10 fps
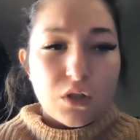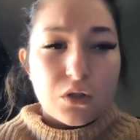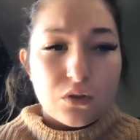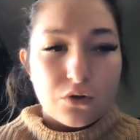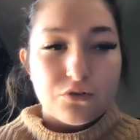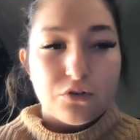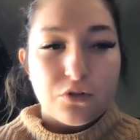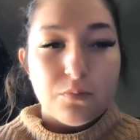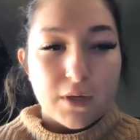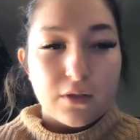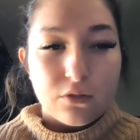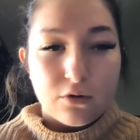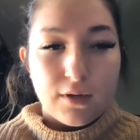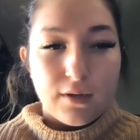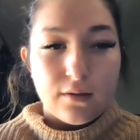Those are the big
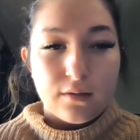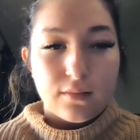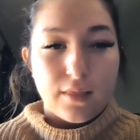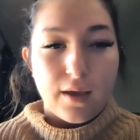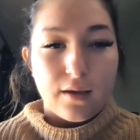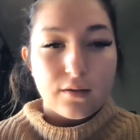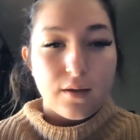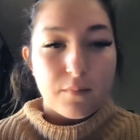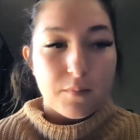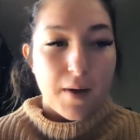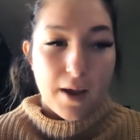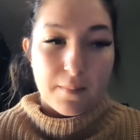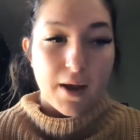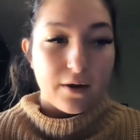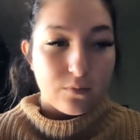three that come to my
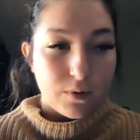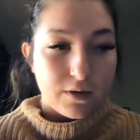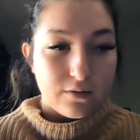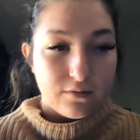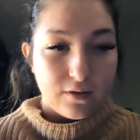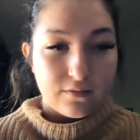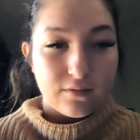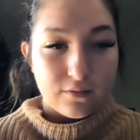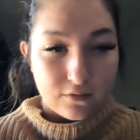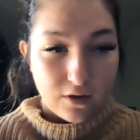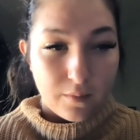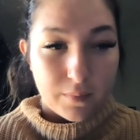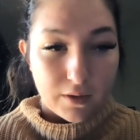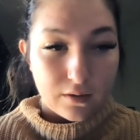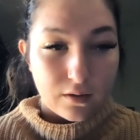mind when discussing this
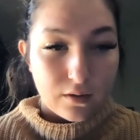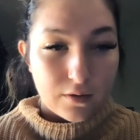topic.